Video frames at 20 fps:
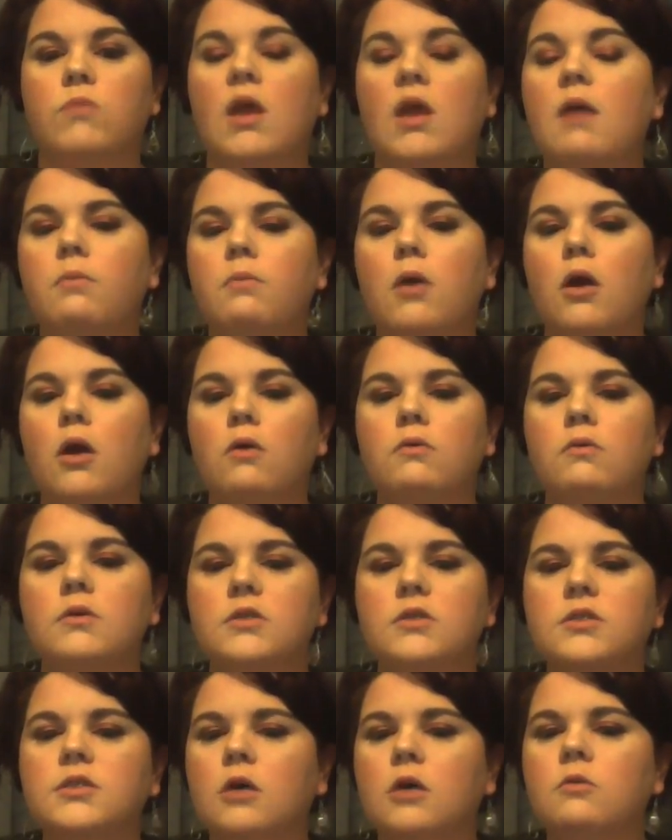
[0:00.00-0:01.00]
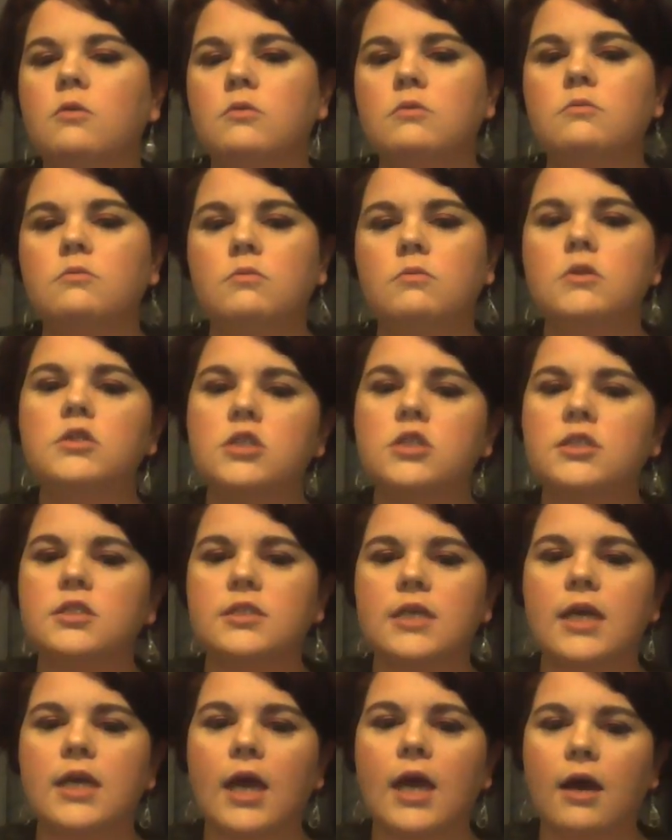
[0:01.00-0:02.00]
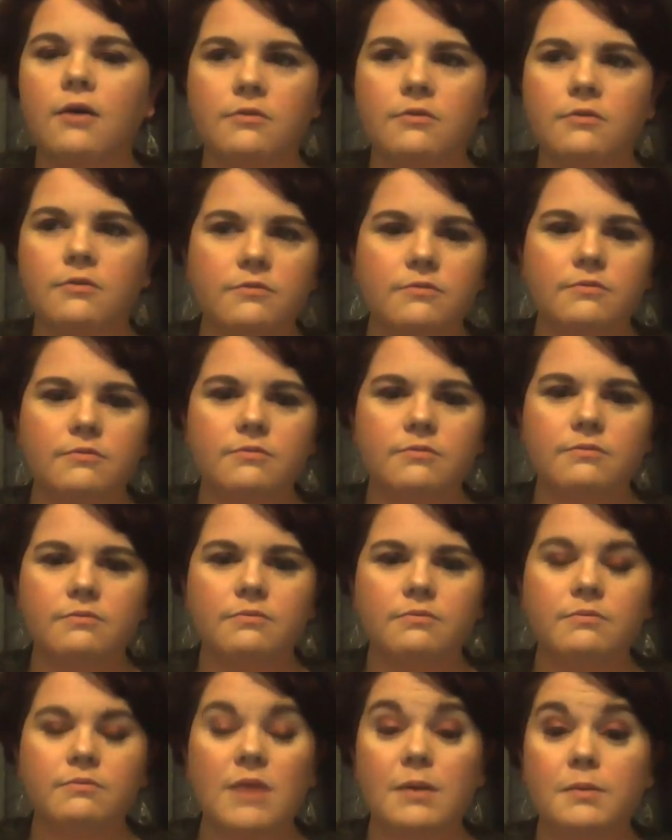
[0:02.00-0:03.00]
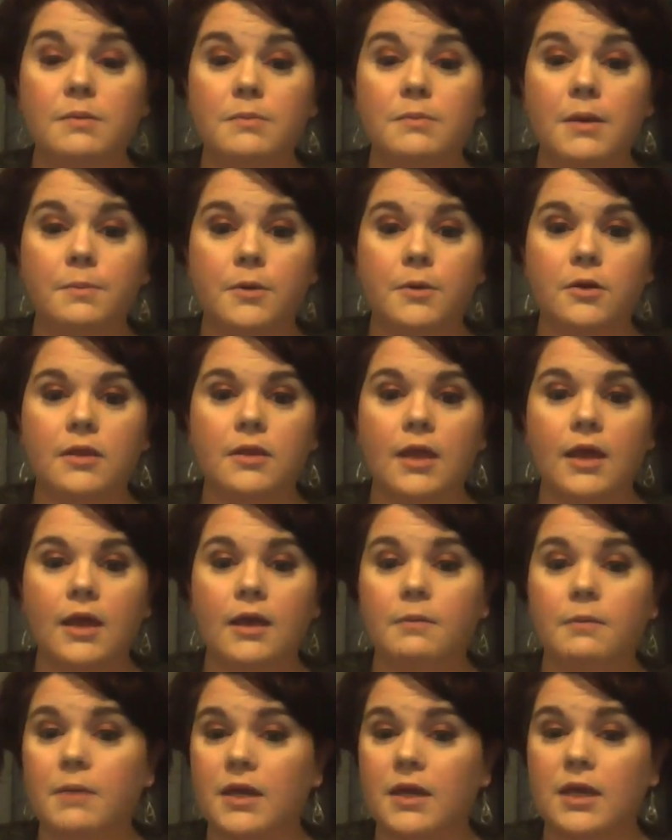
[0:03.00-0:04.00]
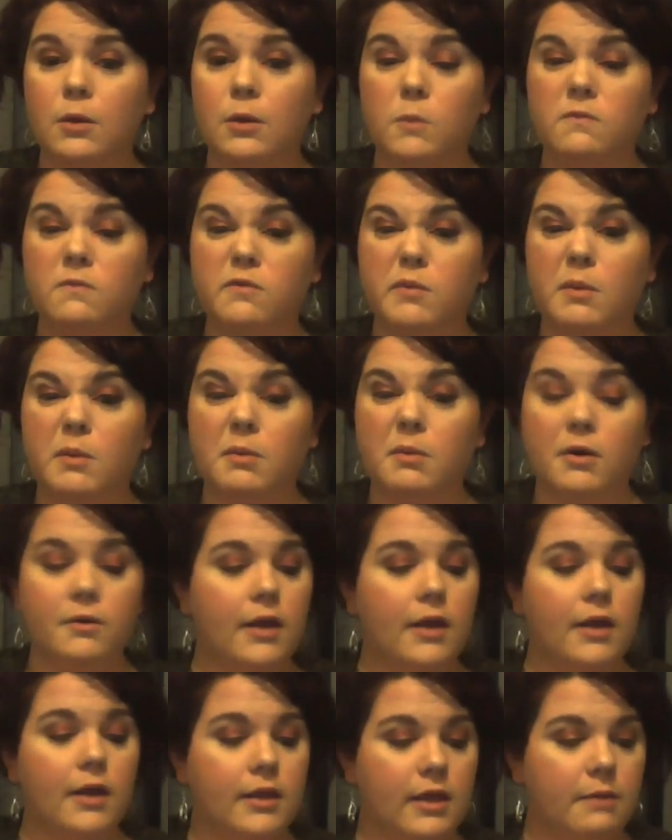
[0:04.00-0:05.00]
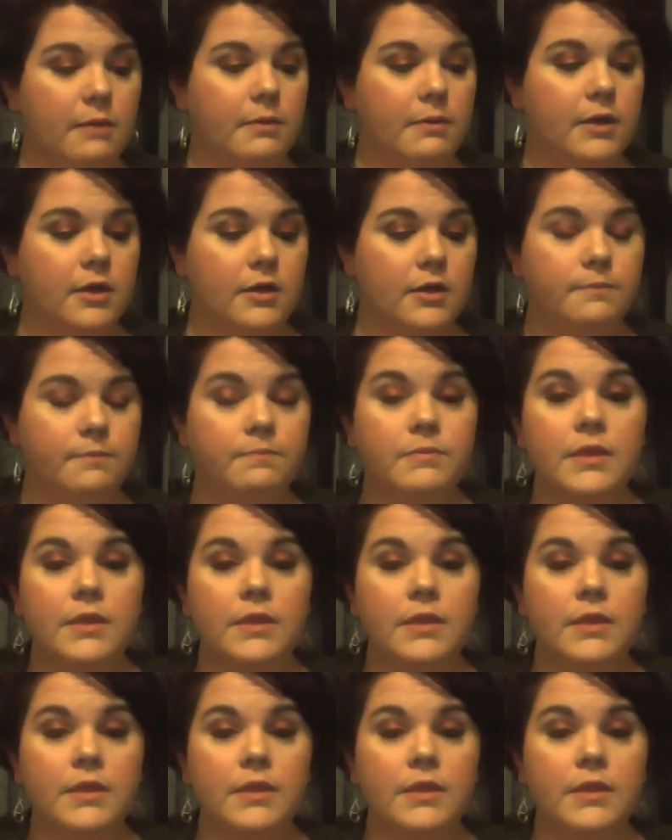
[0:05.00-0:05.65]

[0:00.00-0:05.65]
I'm broke. So we'll just see how, maybe my birthday. I might get one for my birthday. That'd be good.